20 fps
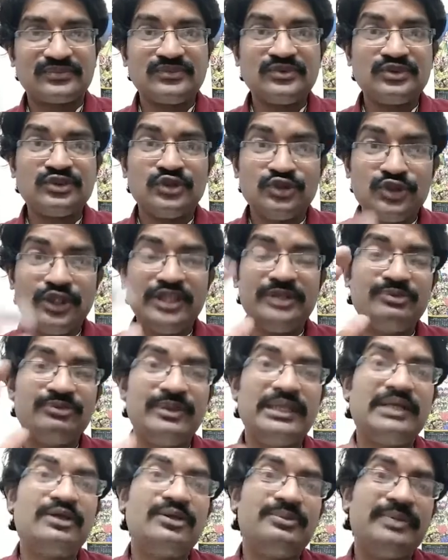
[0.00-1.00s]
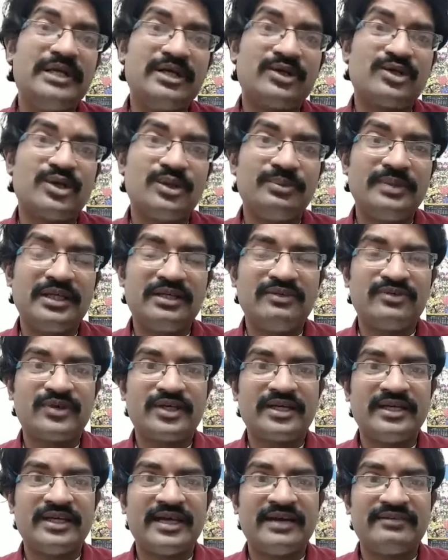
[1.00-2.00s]
So it may not be economical for an
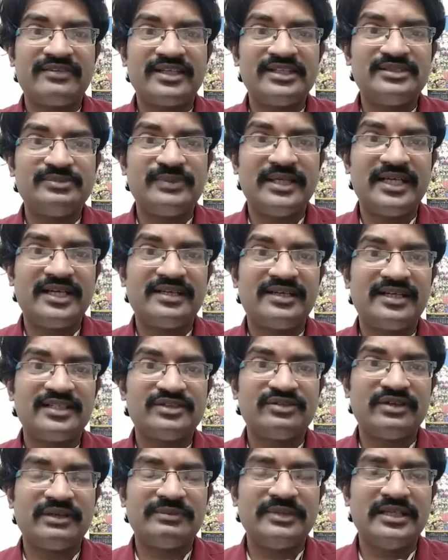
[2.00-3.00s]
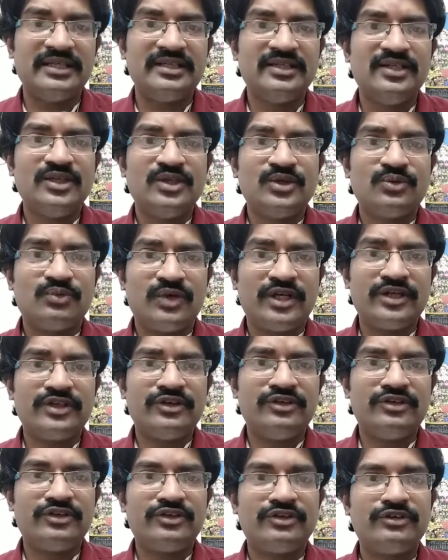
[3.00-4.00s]
average middle class family. What you need
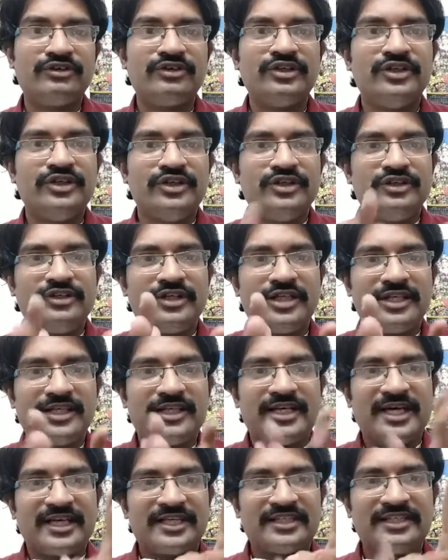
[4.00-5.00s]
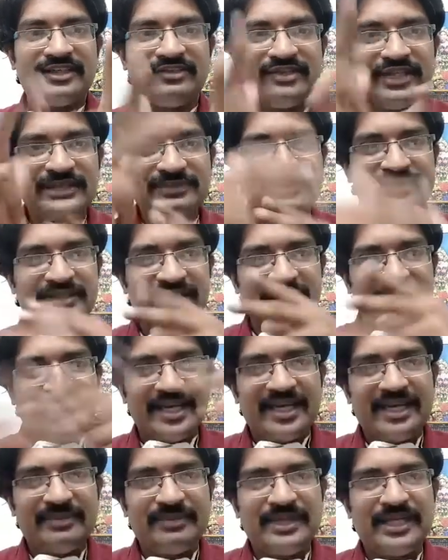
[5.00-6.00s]
to do, you can cut the wipes
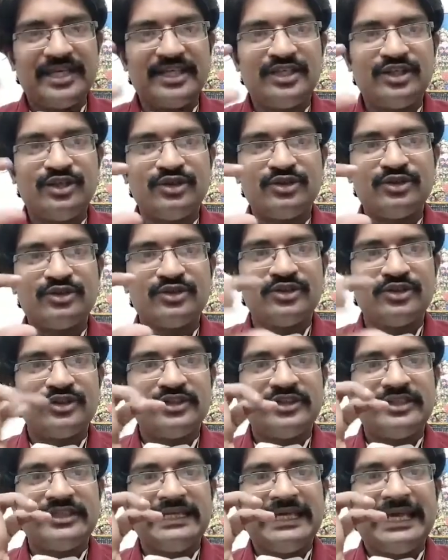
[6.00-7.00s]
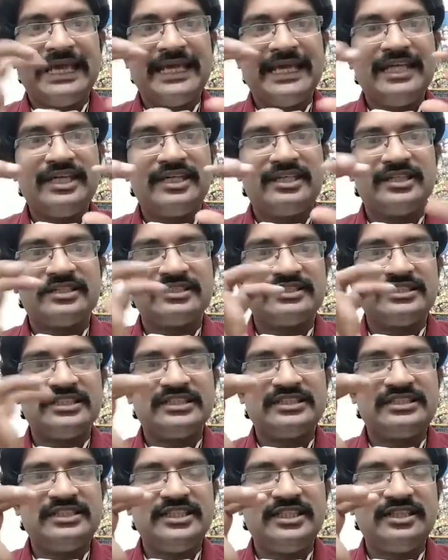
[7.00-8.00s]
and make it into 8,
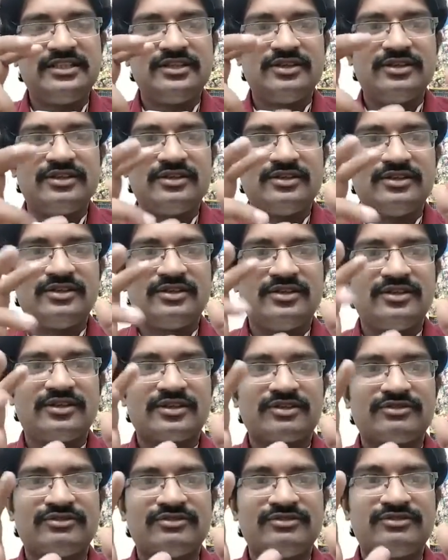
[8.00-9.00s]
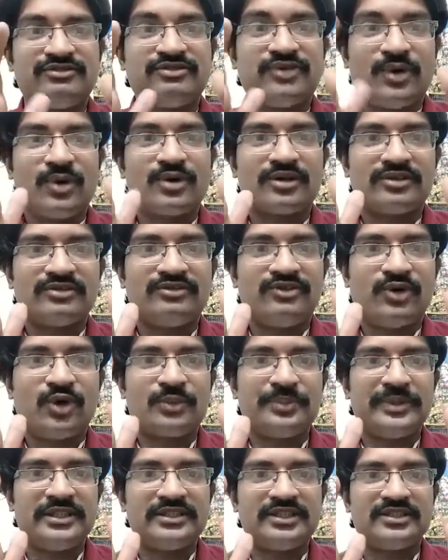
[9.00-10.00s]
16 or four
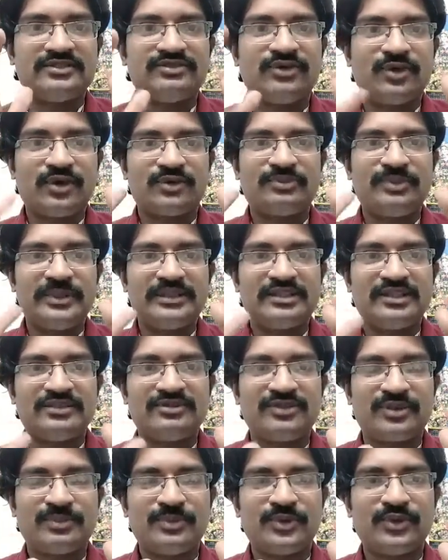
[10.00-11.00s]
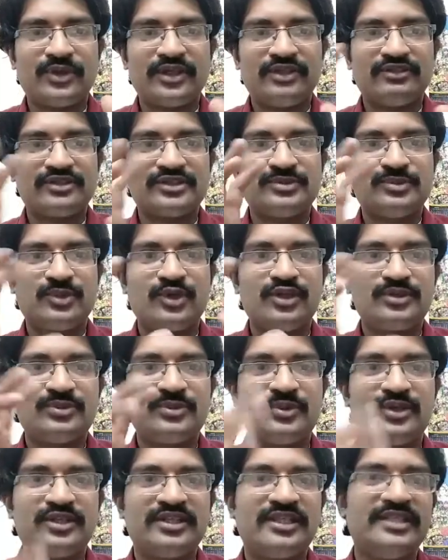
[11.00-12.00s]
pieces for potty, or small
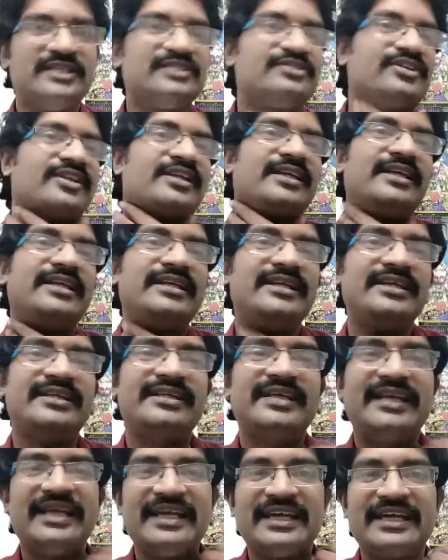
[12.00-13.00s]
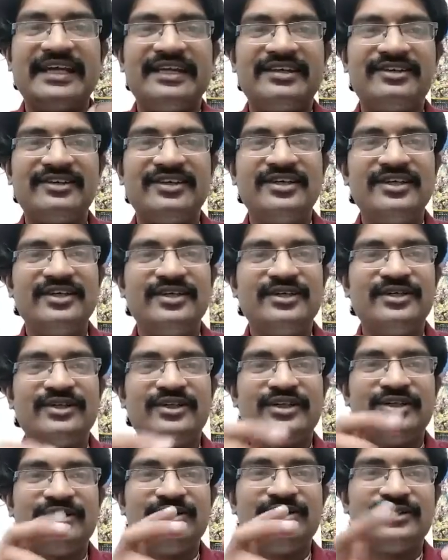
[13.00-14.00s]
things for cleaning the neck and all. You can
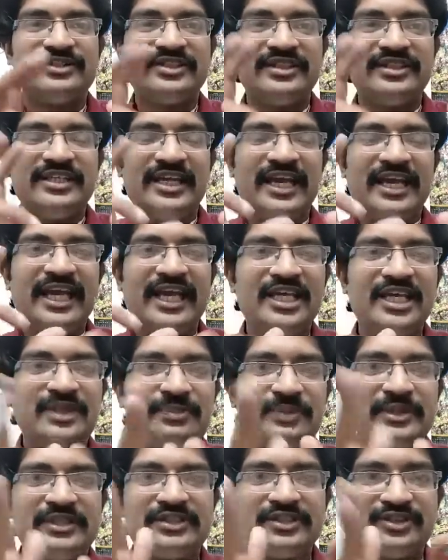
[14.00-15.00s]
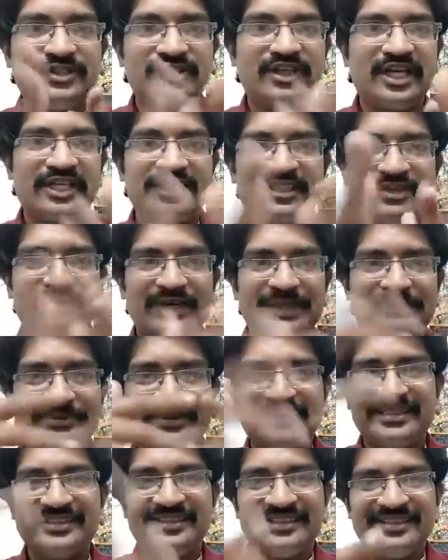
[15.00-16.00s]
use 8 pieces. You cut the wipes
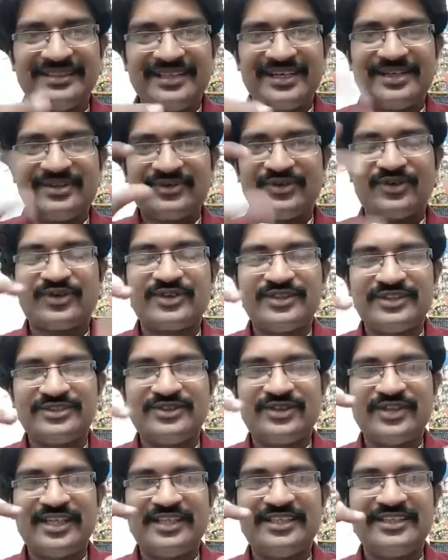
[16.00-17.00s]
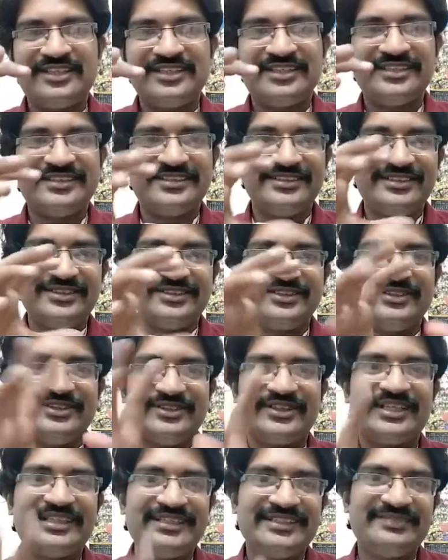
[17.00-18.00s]
so that you
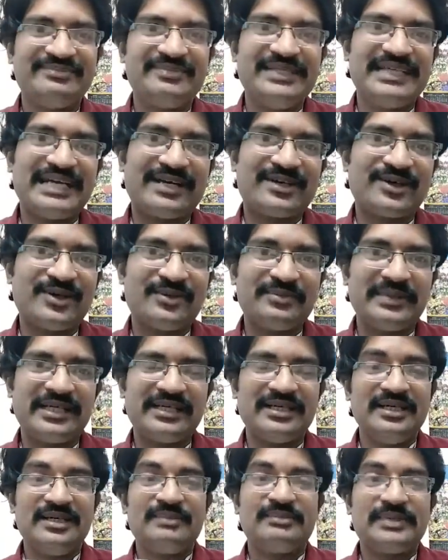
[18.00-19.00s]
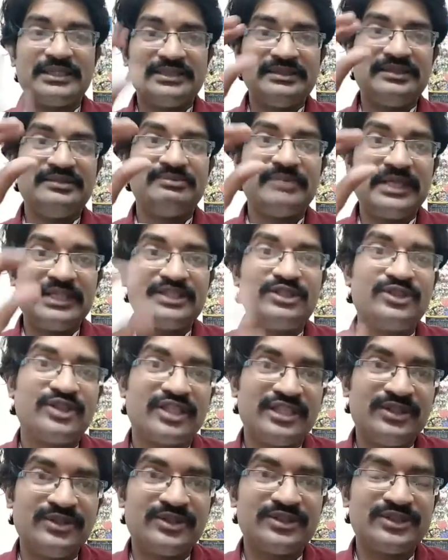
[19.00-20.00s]
can be economical, but make sure
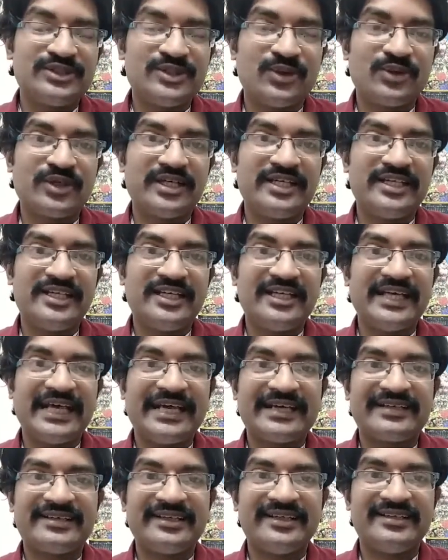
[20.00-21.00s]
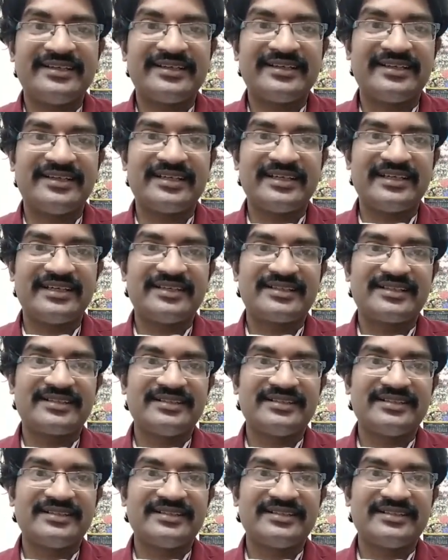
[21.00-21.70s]
you store it in an airtight container.